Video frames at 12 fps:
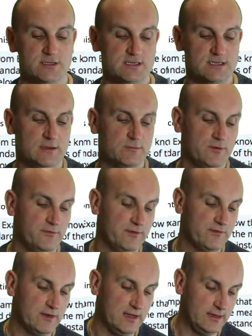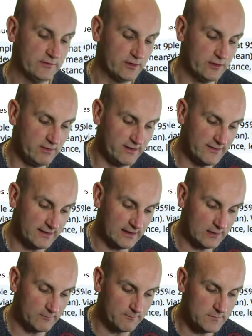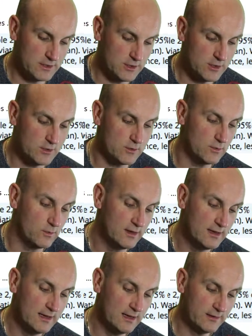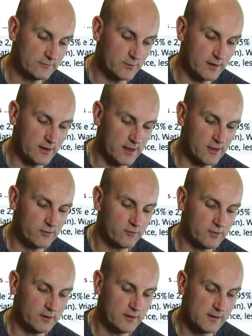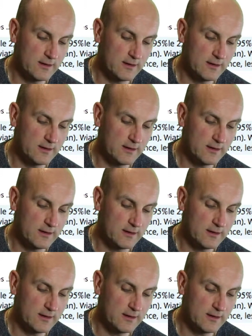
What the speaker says: sigma of 15. So I'm gonna write that down. Mu is 100.